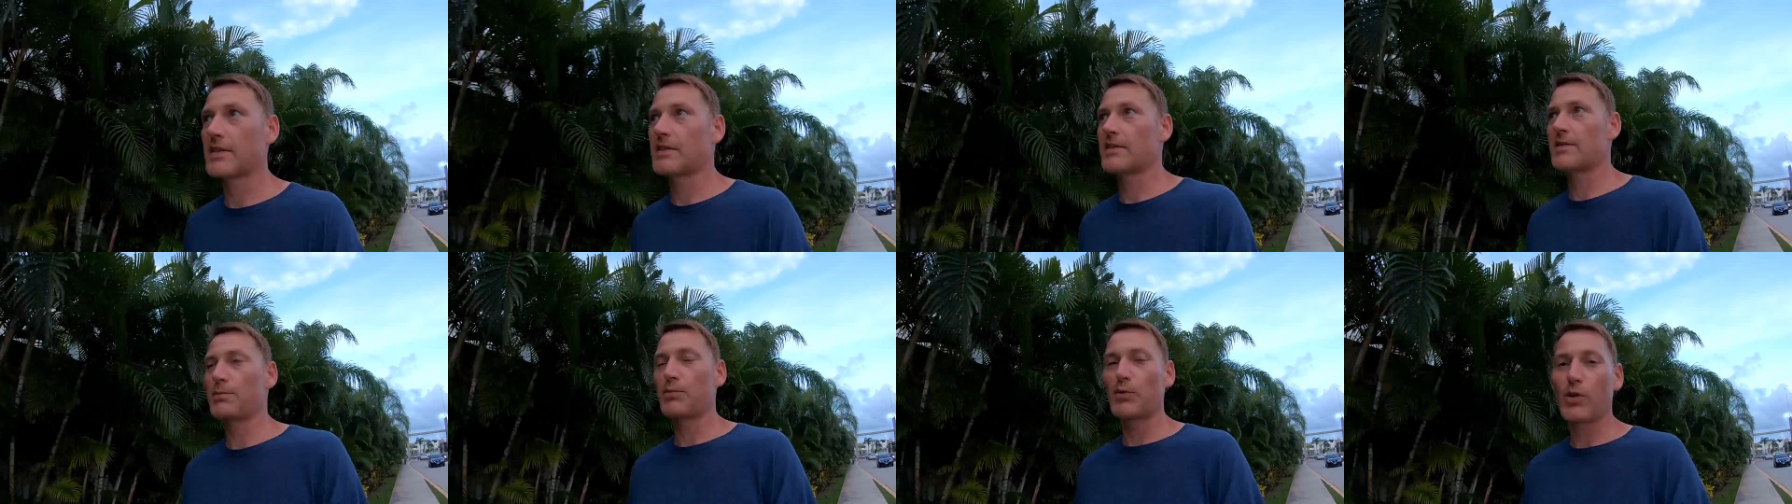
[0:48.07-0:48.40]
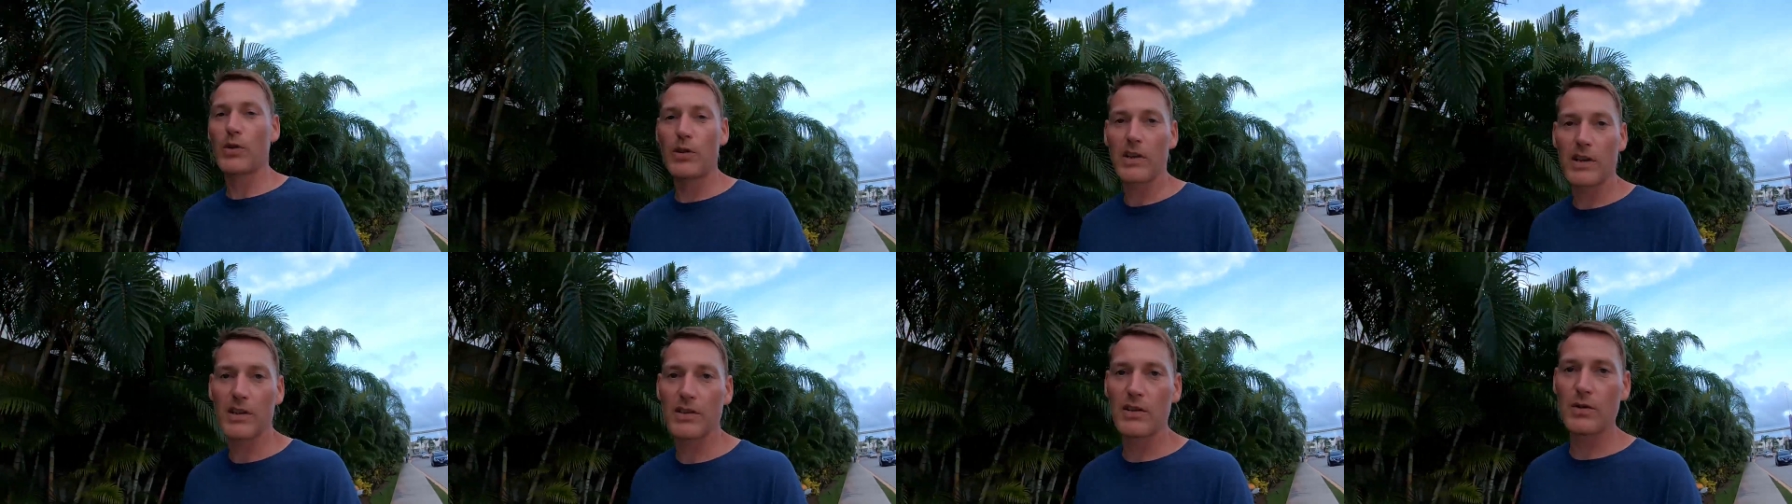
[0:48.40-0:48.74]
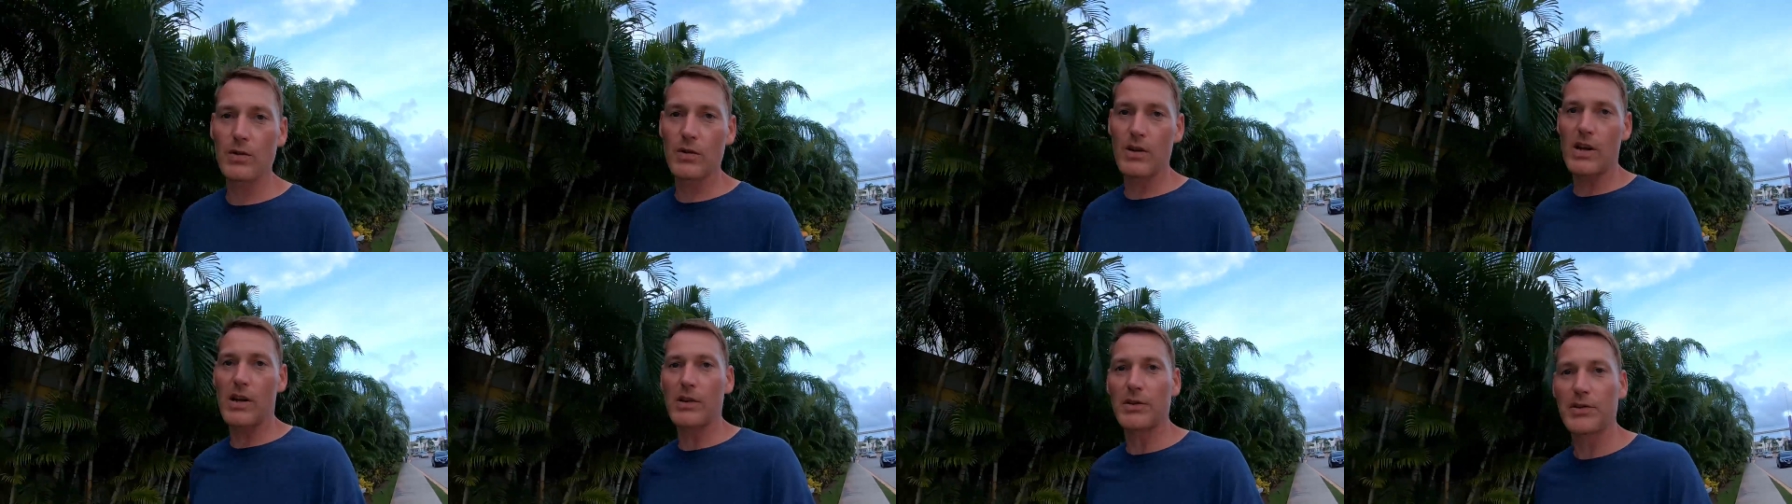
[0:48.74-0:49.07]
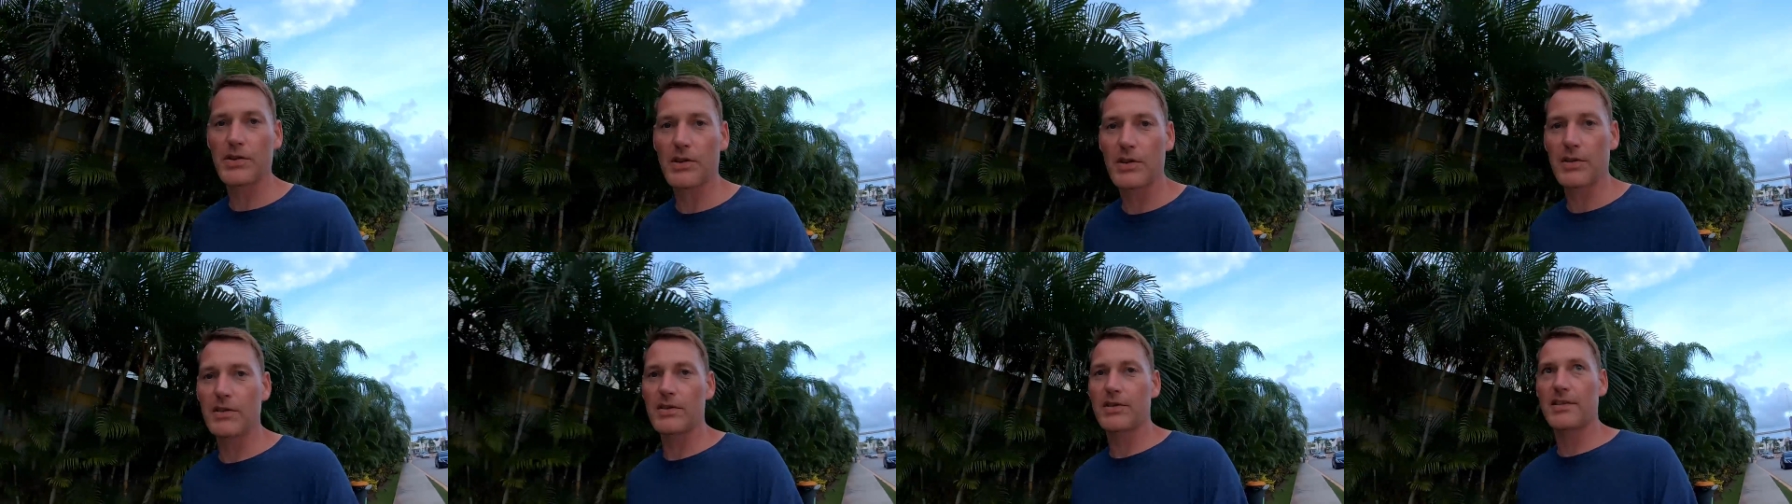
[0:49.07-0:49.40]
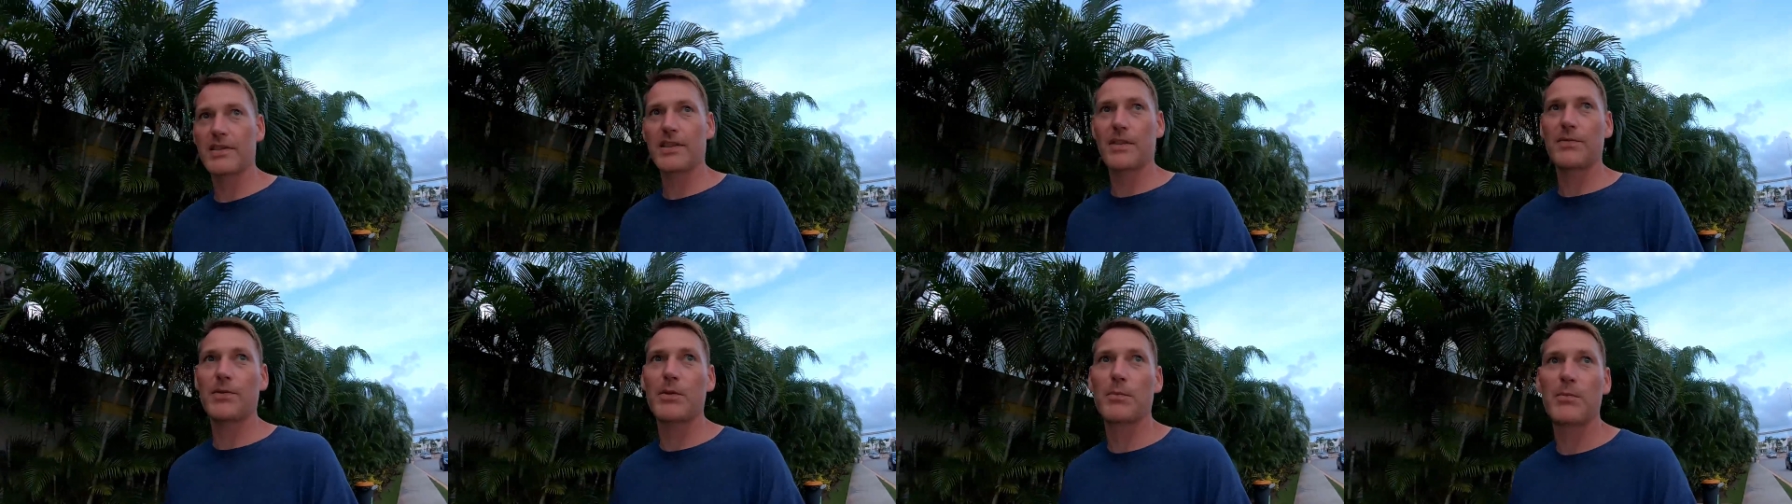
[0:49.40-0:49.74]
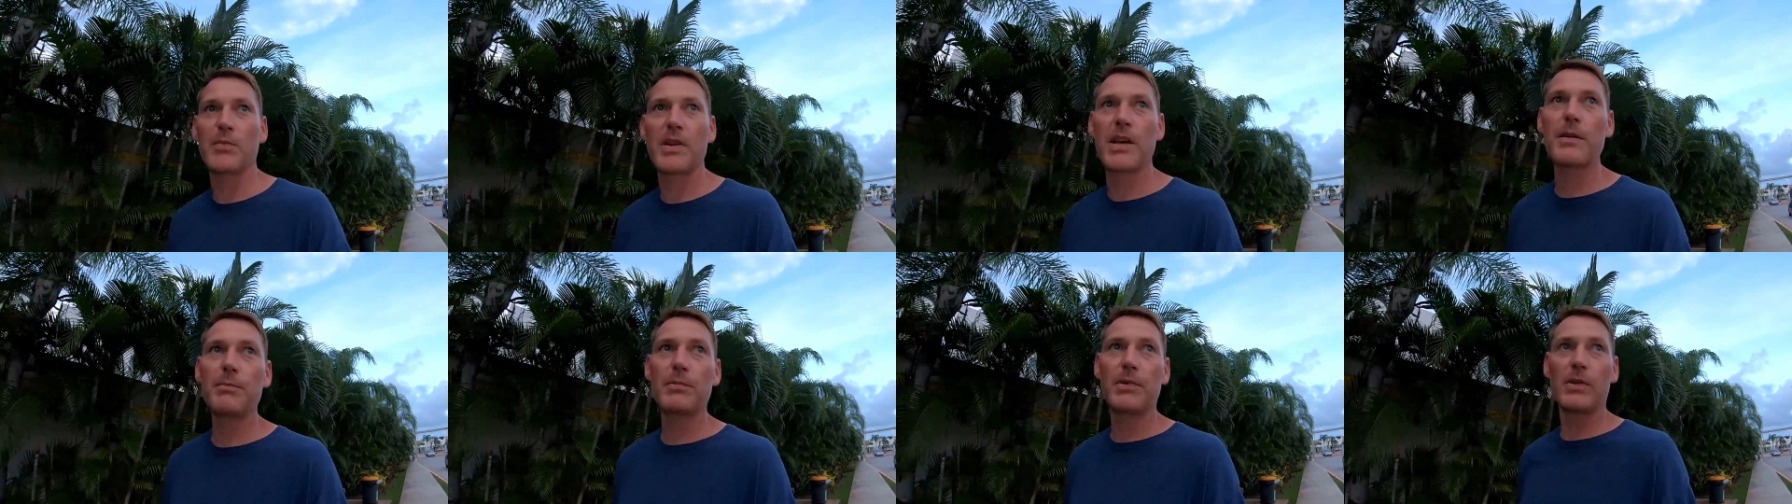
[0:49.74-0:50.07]
exploring new cultures,
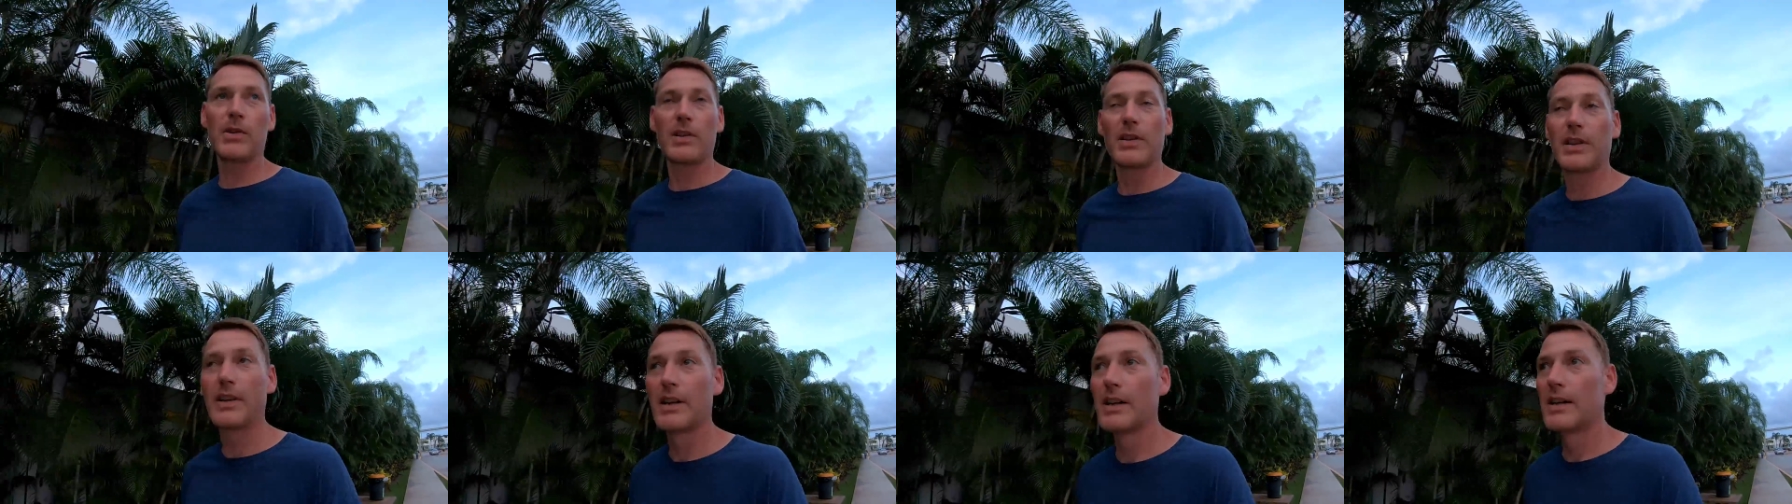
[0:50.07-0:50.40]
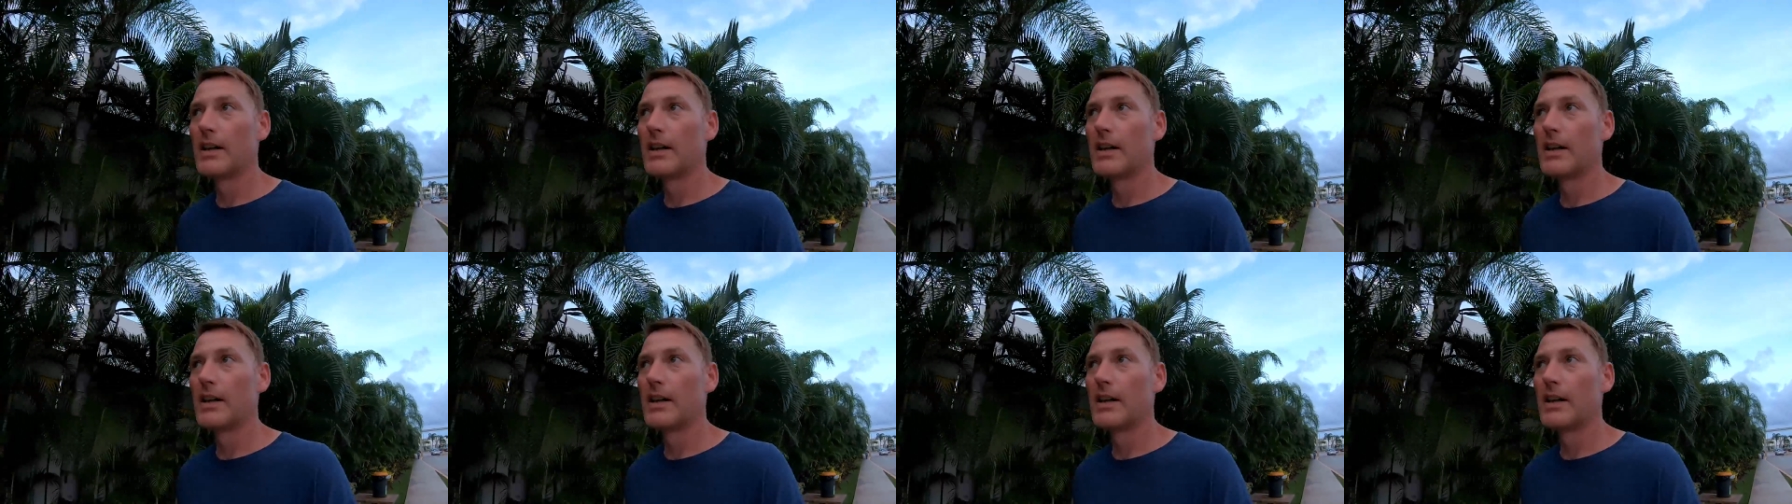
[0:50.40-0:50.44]
different people,